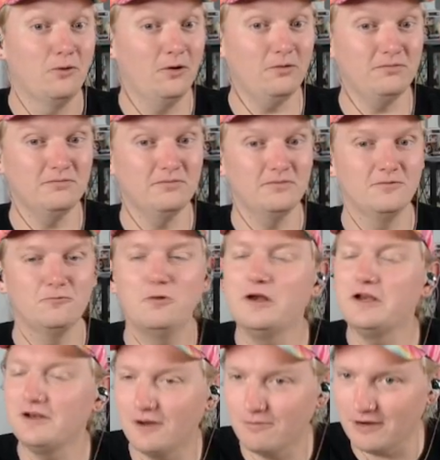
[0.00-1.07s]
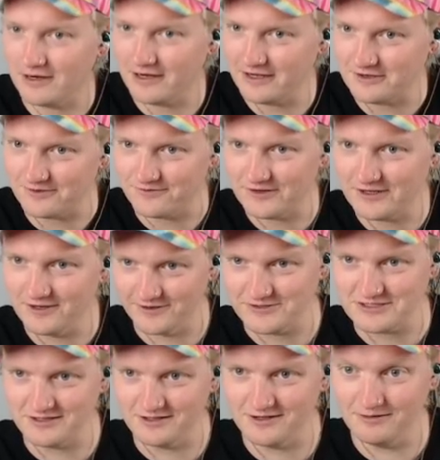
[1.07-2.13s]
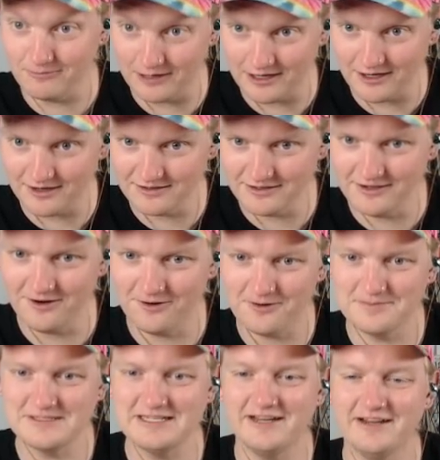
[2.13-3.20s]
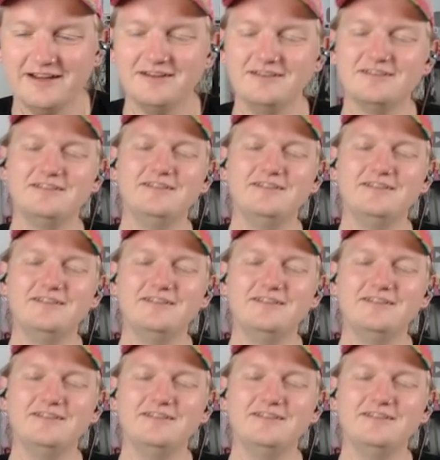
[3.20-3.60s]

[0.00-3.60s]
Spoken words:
Oh, what do you know about getting your fingers a little wet? You know what I'm saying?